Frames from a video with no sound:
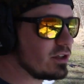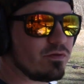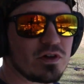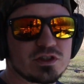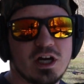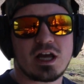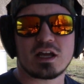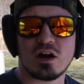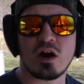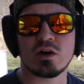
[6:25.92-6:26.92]
so first shot, I
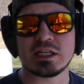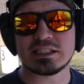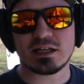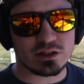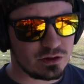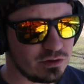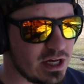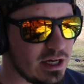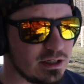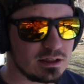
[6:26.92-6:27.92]
can already tell you that